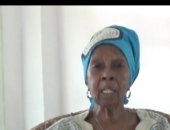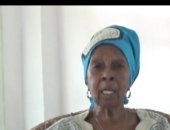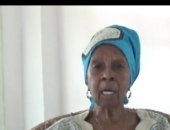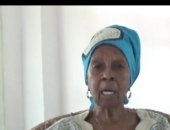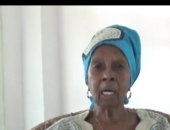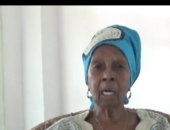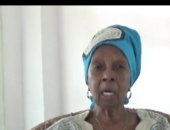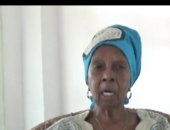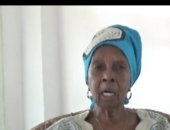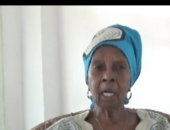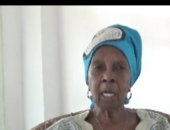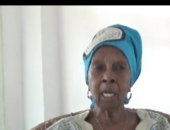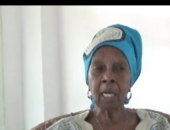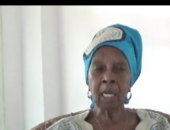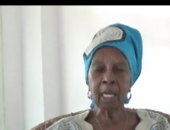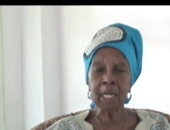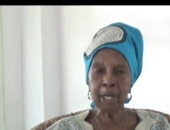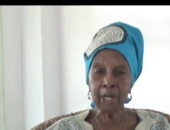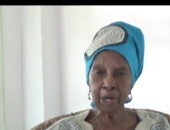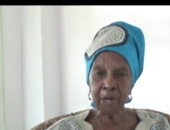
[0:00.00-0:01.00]
will
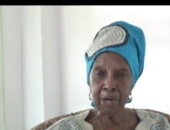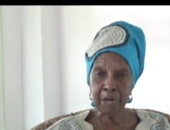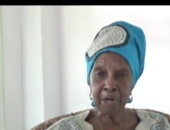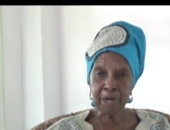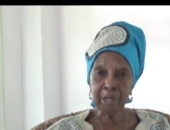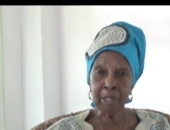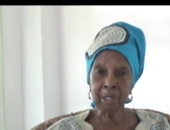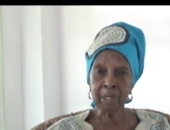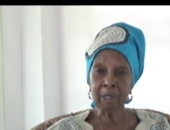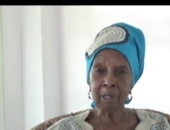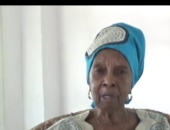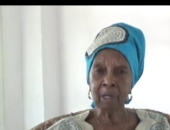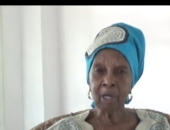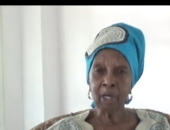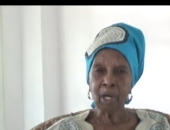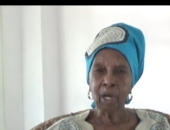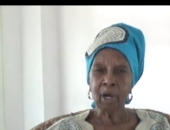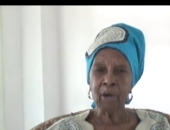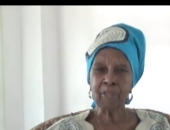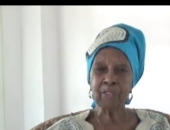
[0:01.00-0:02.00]

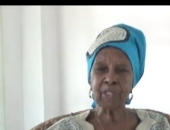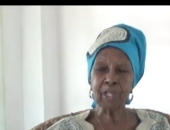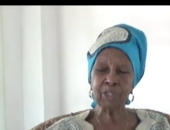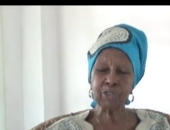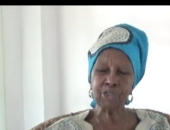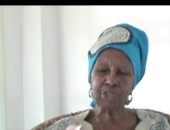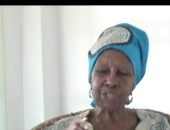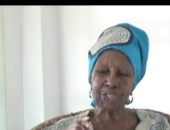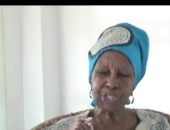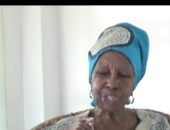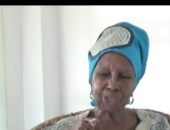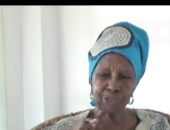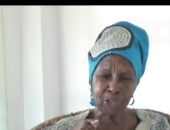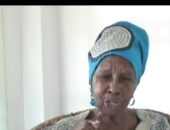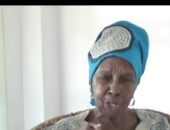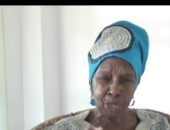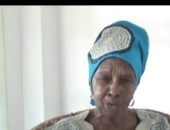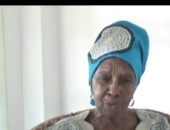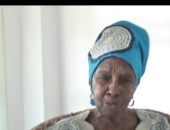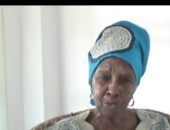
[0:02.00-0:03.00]
learn
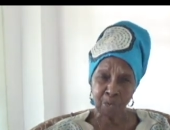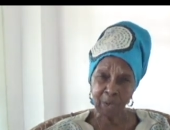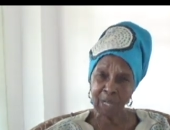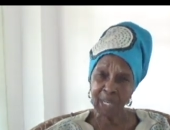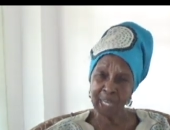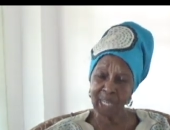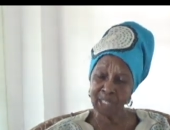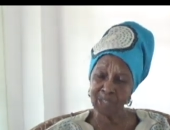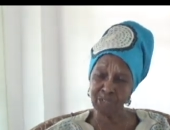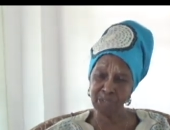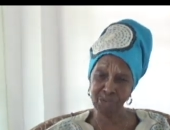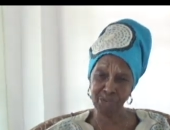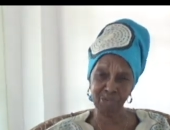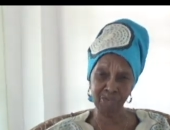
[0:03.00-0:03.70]
the true